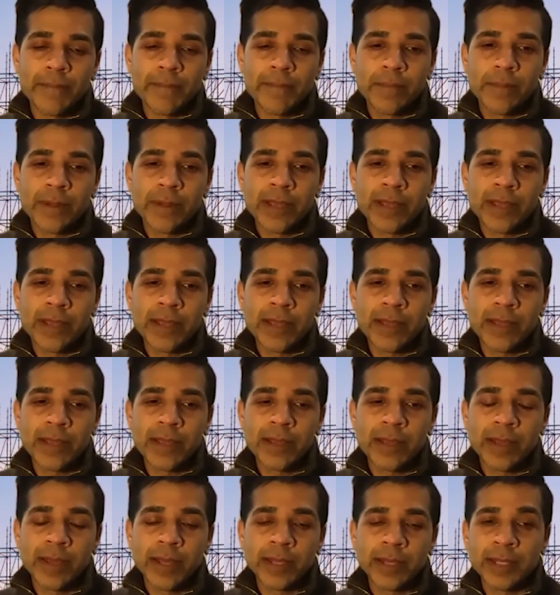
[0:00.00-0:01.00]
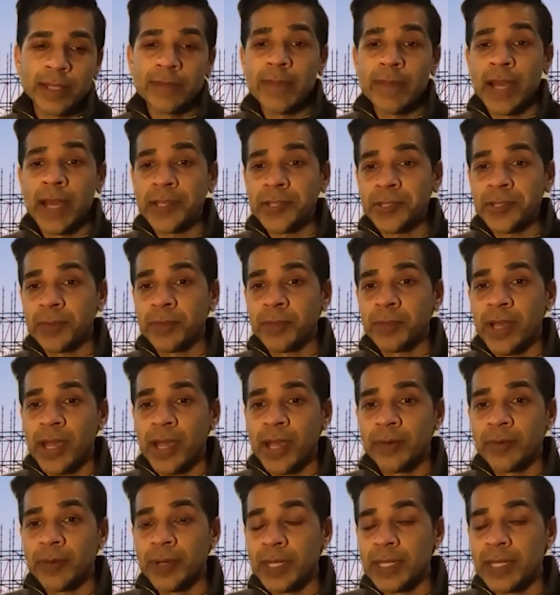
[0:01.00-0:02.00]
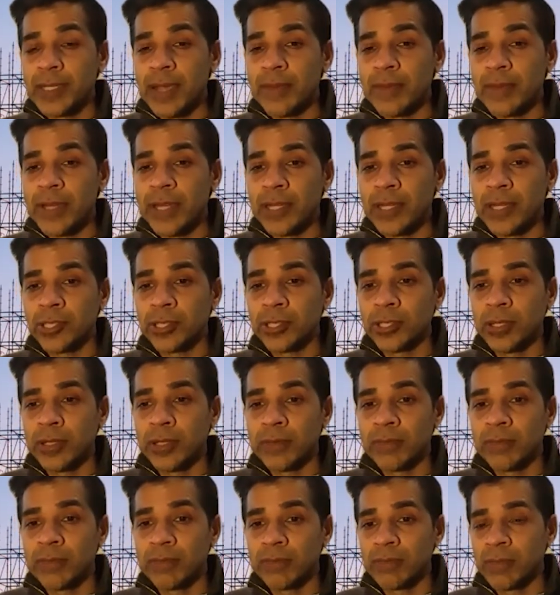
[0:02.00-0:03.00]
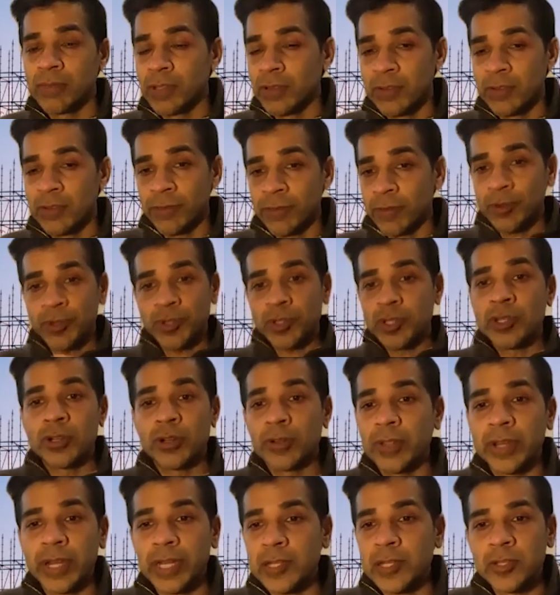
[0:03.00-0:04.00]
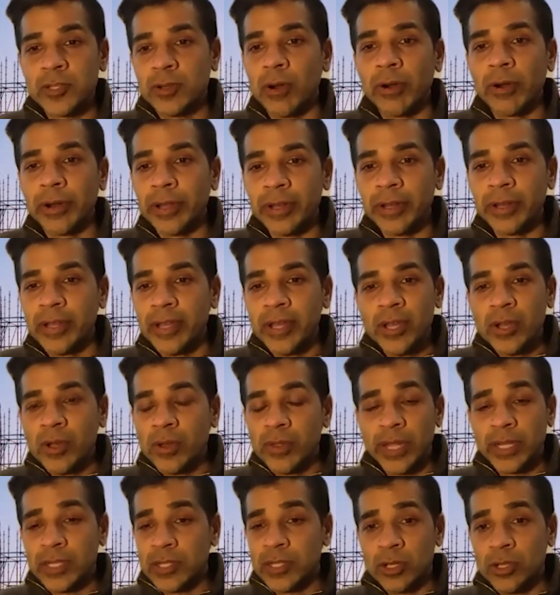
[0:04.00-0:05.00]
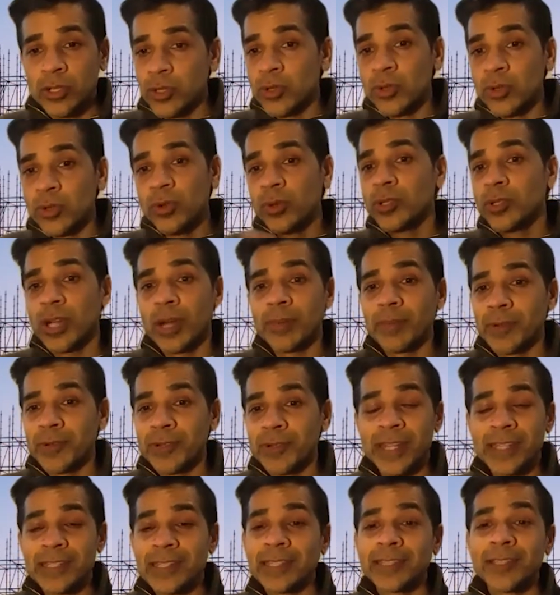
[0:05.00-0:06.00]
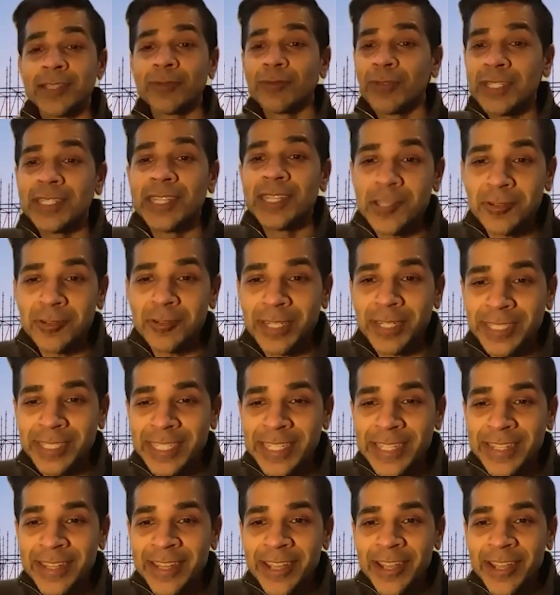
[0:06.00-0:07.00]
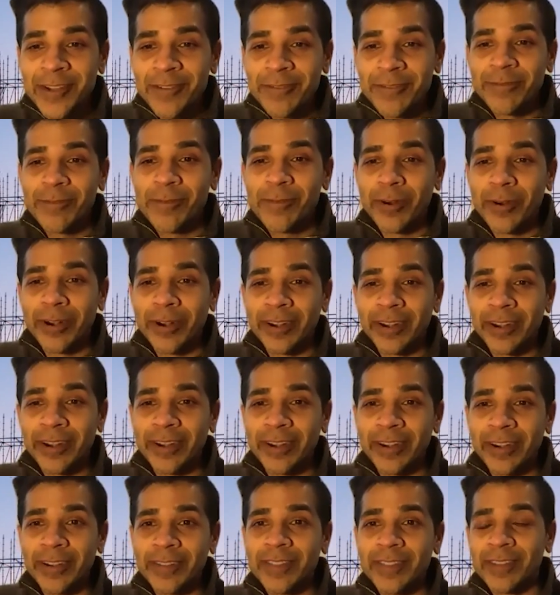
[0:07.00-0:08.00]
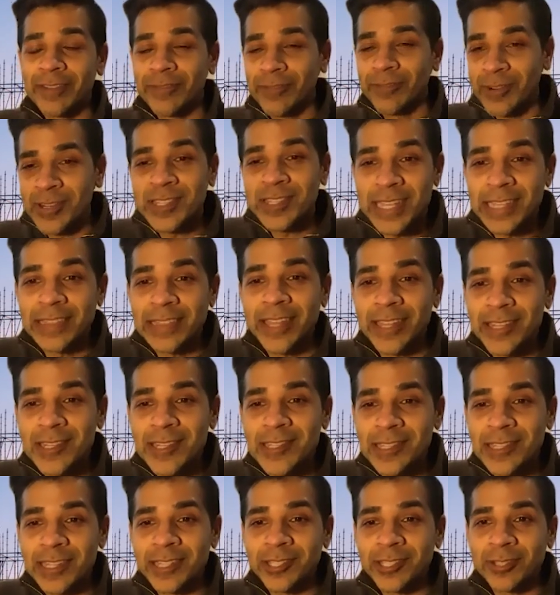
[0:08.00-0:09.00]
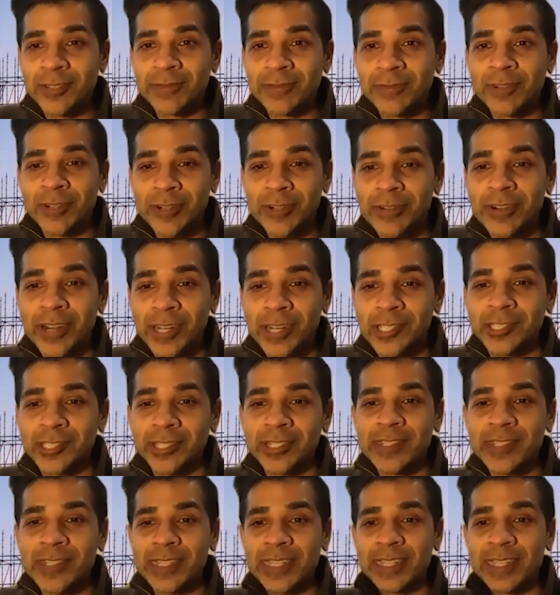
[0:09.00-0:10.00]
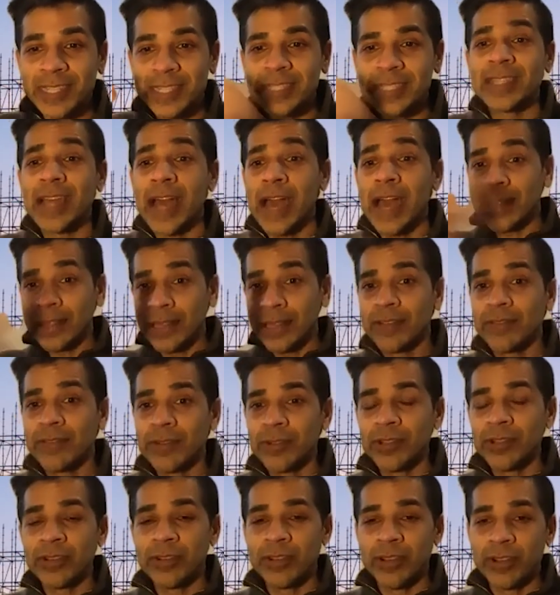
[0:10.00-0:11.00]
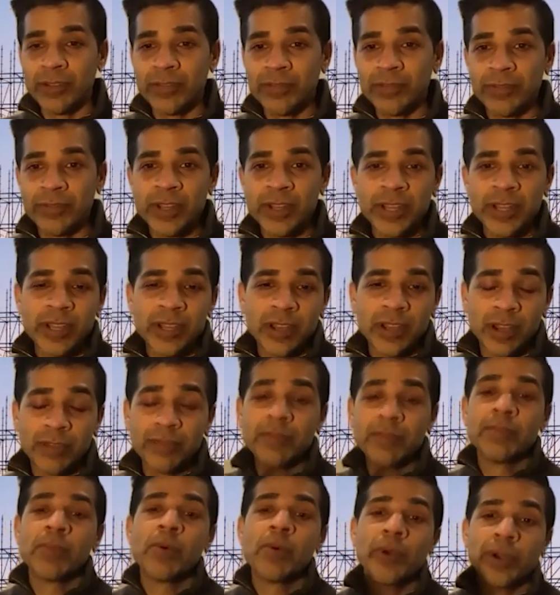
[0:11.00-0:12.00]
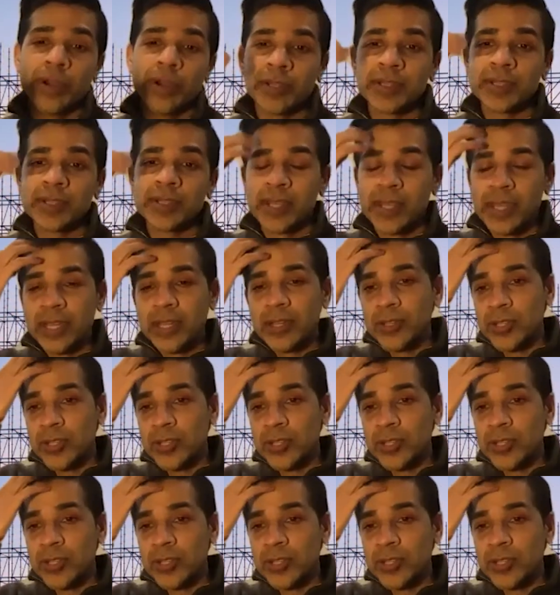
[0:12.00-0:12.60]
we did a master plan reexamination the first year that I started. That's a huge opportunity. That's like the redistricting for a state legislature, for congressional seats. It's that level of importance.